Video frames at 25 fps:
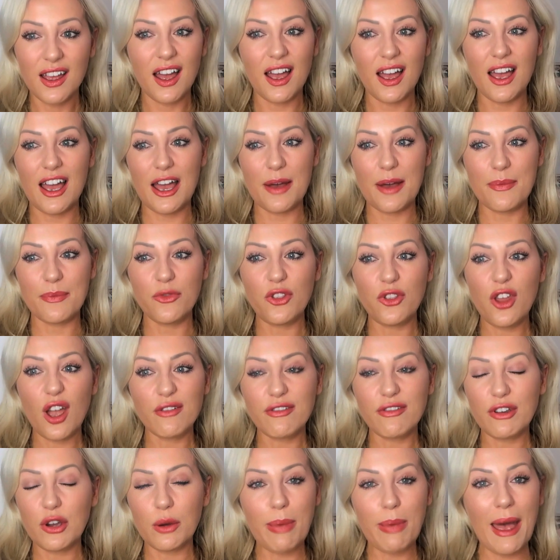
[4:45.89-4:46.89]

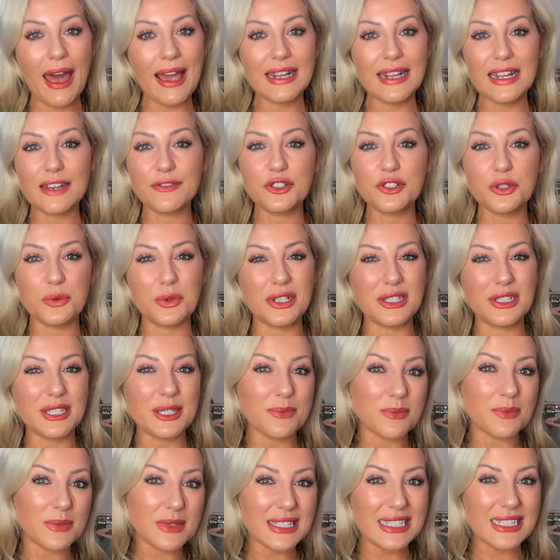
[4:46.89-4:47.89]
No real pain
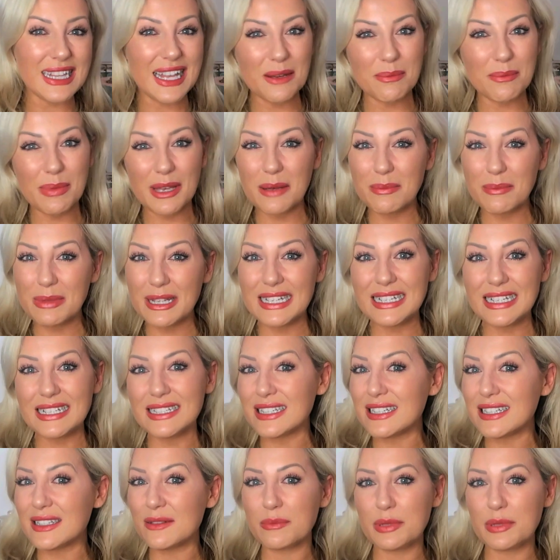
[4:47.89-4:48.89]
afterwards. Slight bit of
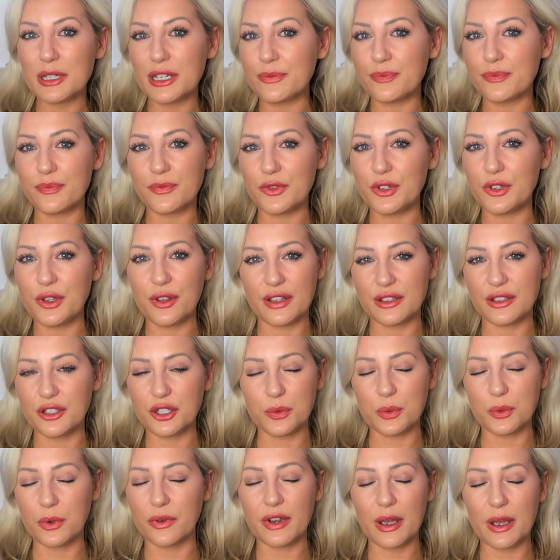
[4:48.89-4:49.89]
bleeding, but nothing
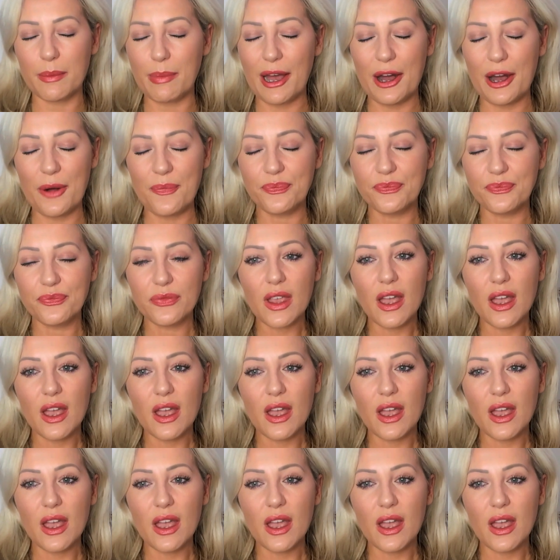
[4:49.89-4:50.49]
to worry about.